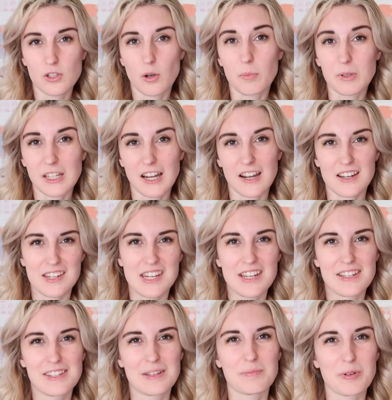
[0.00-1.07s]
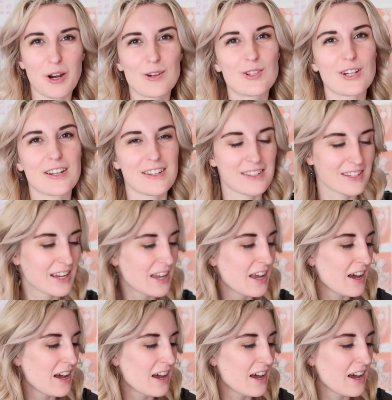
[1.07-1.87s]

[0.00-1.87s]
so many ideas and projects